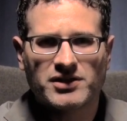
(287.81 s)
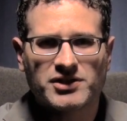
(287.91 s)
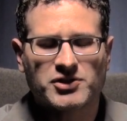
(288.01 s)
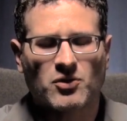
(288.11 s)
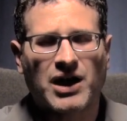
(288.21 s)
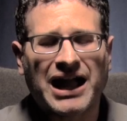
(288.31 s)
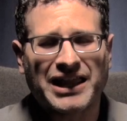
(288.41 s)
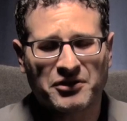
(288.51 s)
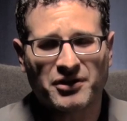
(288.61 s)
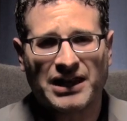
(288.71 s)
so
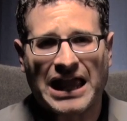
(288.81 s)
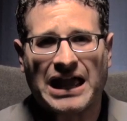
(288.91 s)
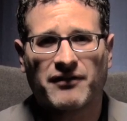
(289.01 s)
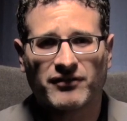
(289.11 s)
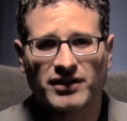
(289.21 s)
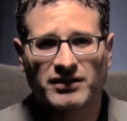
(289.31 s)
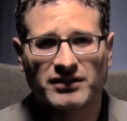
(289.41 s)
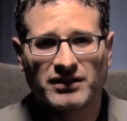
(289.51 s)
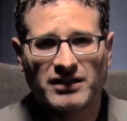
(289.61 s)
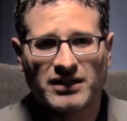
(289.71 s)
I could have it.
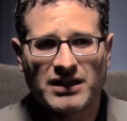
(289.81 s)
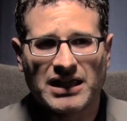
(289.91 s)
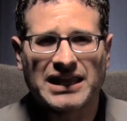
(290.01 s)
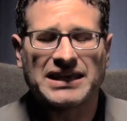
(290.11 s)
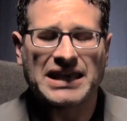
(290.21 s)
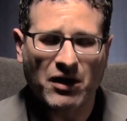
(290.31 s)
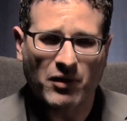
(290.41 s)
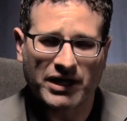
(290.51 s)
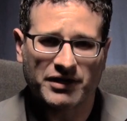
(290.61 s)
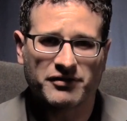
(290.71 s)
And
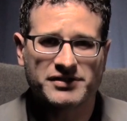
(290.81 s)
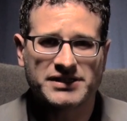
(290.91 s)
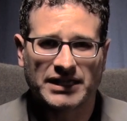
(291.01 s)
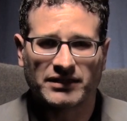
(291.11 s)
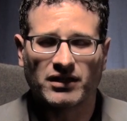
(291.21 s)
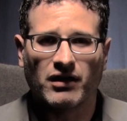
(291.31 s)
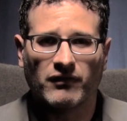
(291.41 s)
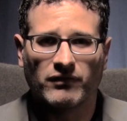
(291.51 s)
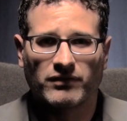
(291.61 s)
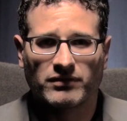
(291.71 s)
now I understand
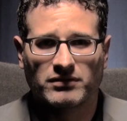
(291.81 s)
love.